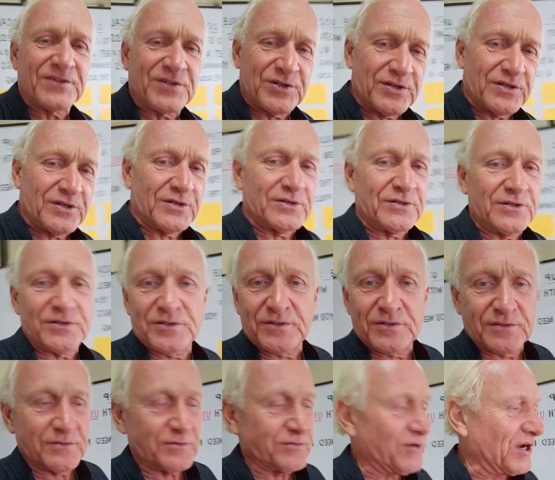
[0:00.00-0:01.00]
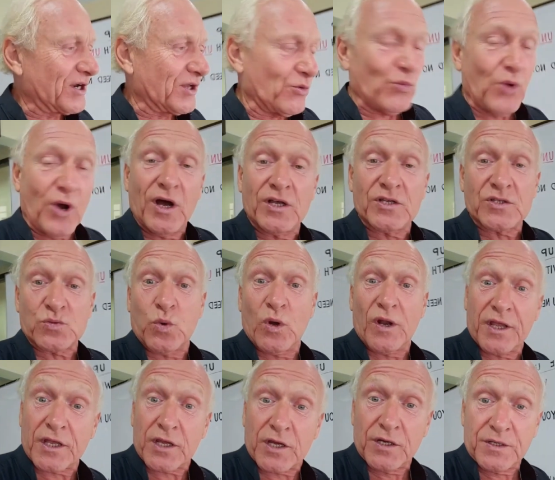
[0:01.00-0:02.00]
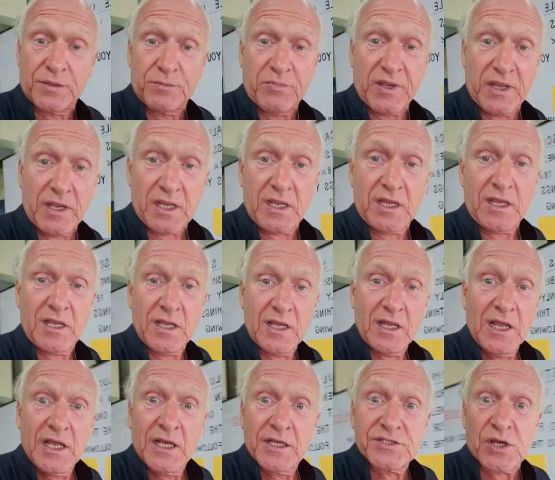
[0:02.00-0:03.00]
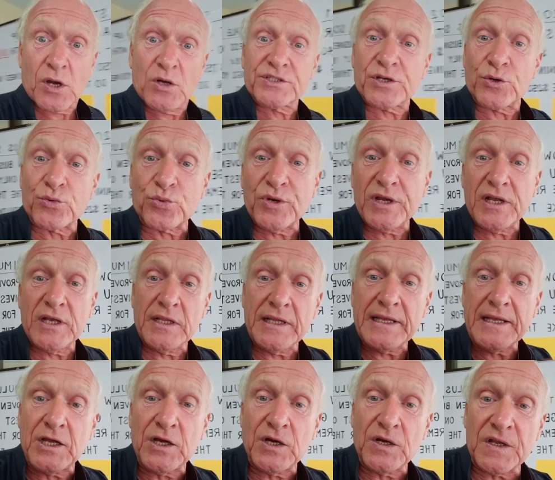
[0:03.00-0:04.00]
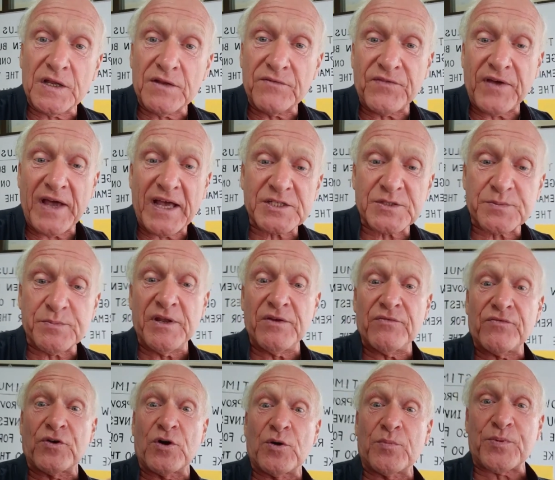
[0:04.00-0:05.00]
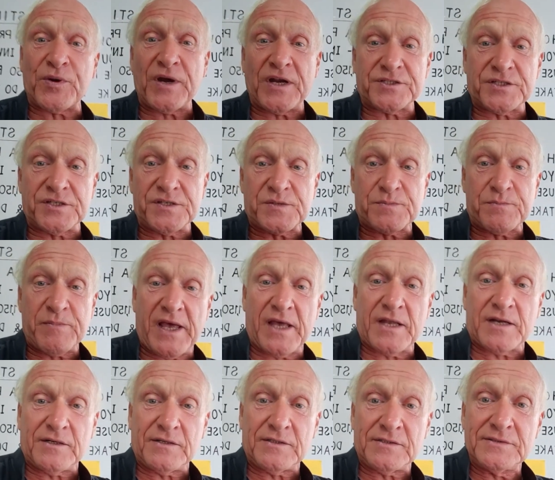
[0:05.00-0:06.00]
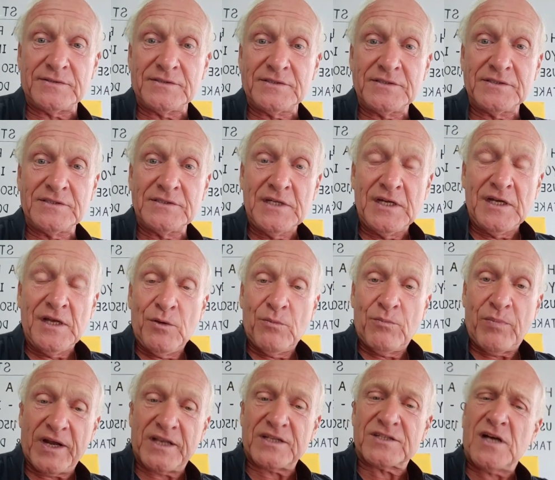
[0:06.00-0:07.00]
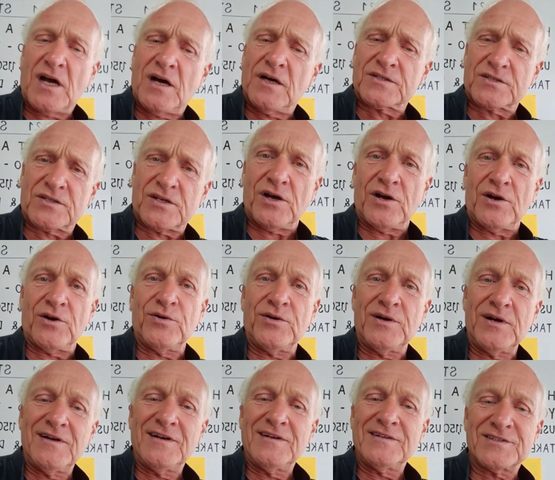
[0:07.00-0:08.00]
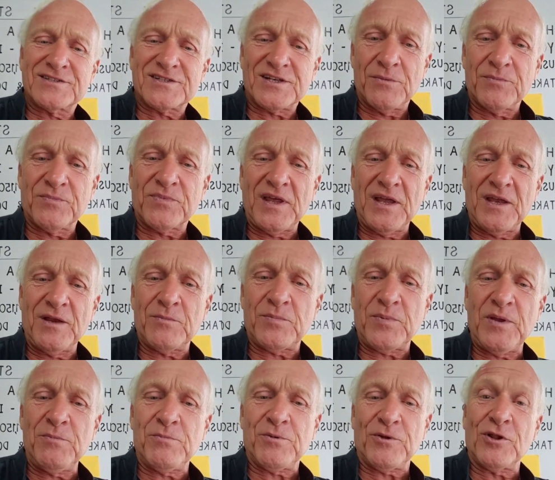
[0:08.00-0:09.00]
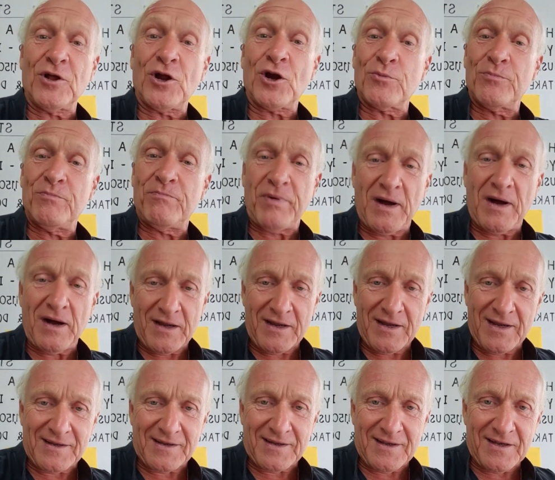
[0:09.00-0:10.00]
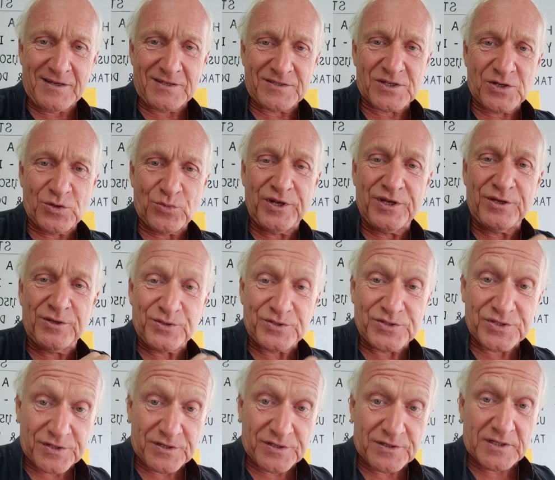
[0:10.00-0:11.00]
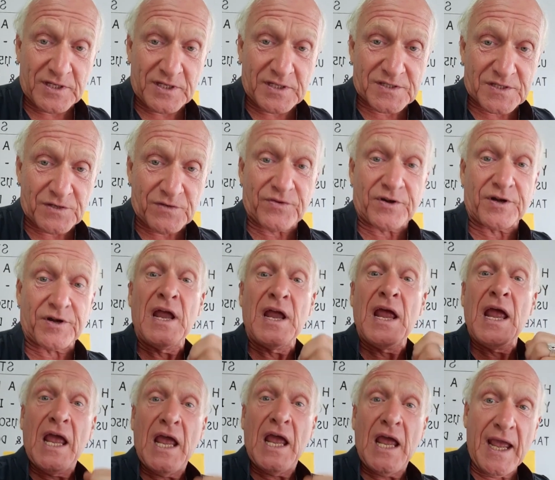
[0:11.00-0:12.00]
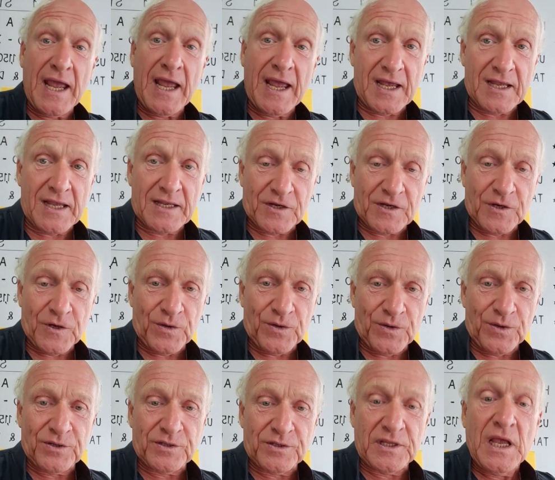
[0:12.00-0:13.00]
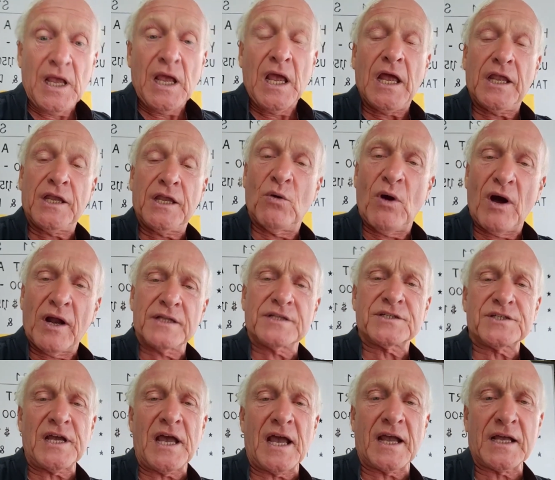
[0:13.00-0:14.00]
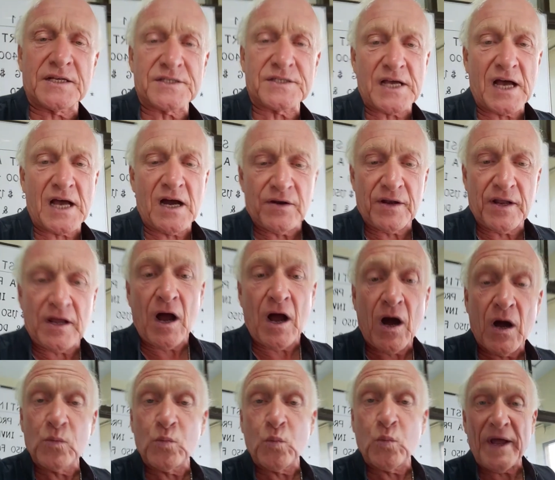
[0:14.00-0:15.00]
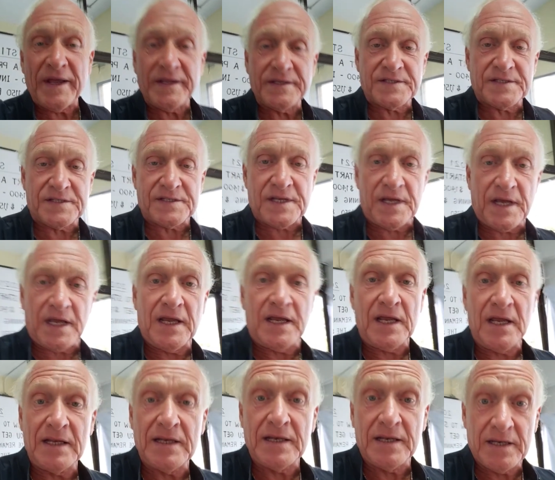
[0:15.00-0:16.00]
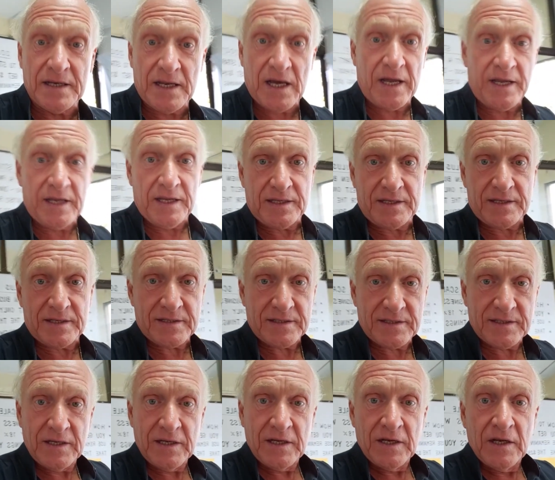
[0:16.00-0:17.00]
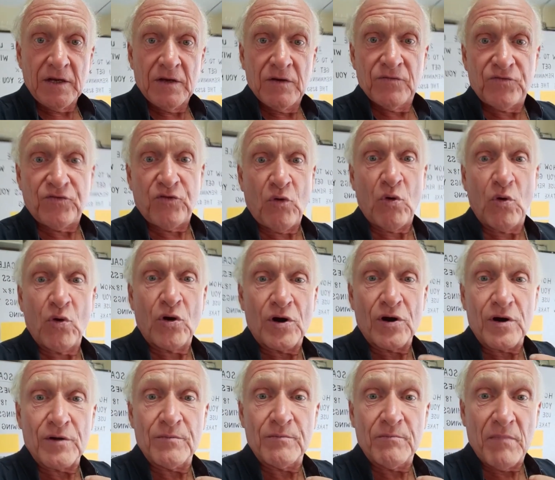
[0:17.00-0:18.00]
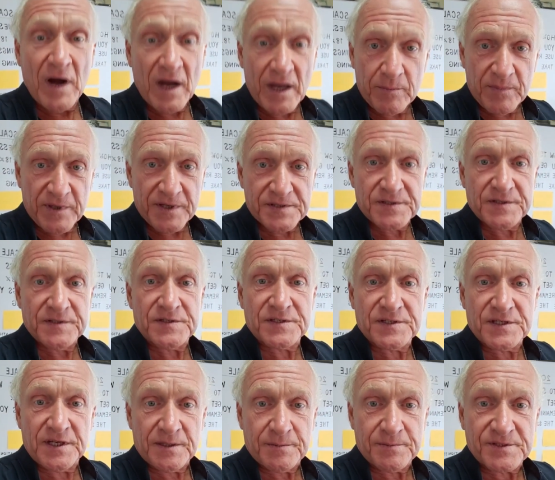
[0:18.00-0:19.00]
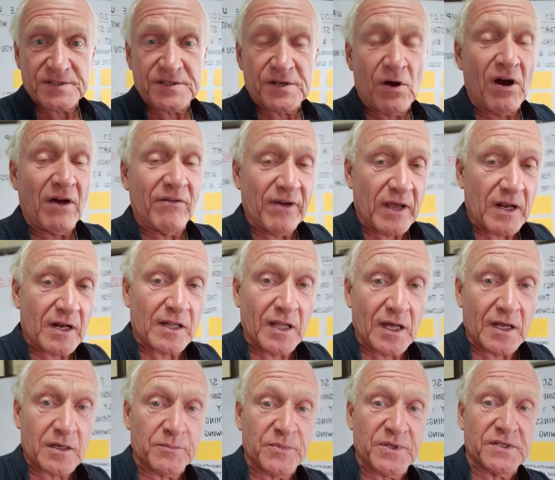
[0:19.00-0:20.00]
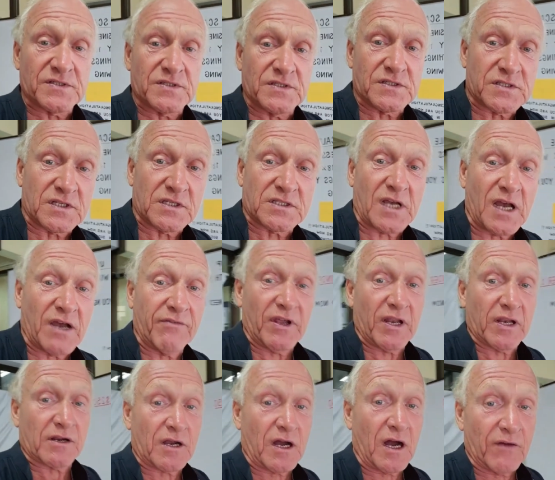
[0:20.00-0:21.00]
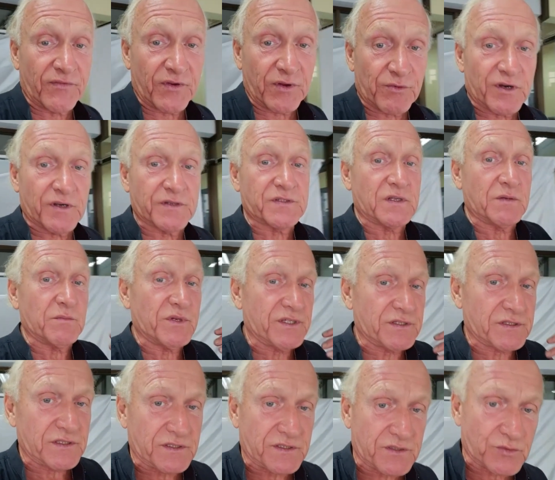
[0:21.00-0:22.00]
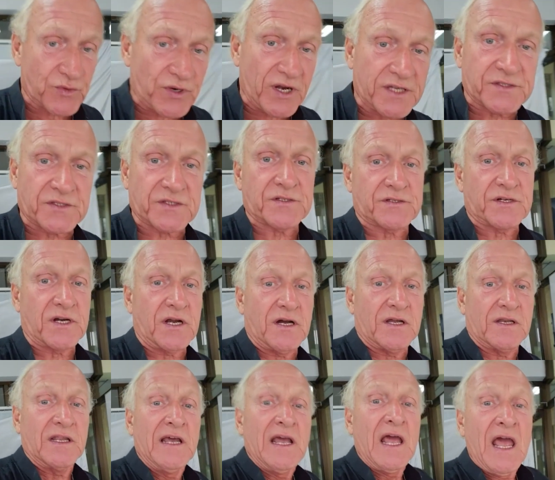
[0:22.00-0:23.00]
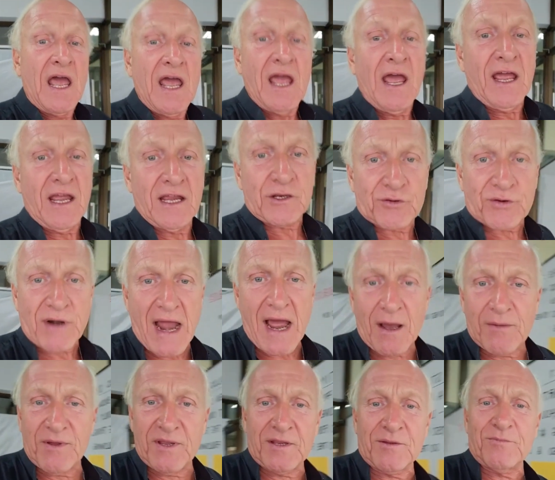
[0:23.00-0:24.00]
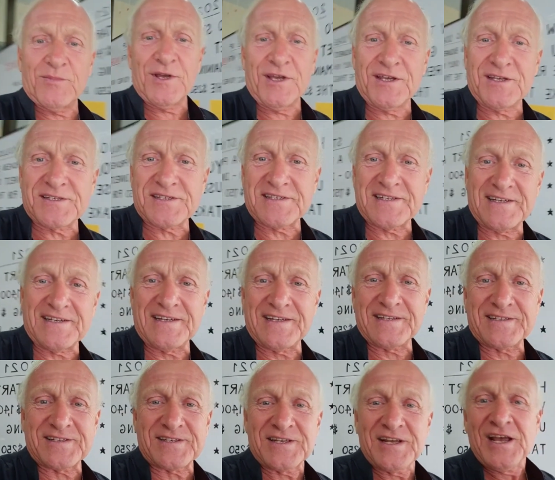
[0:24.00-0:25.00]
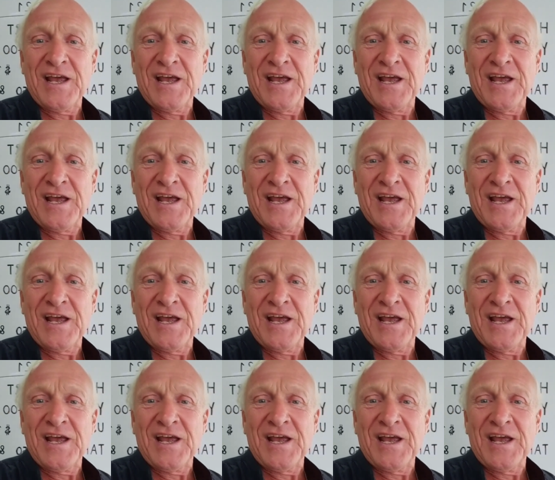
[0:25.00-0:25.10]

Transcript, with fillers: to what it was, what it could be. So it's a really good investment for a precious metal. But it's also something people are buying now. So we do sterling silver and gold. And you want to check us out on Wednesday night for my business tips. So I've had a lot of businesses. I've had a coffee roasting business, a restaurant, a crabbing business,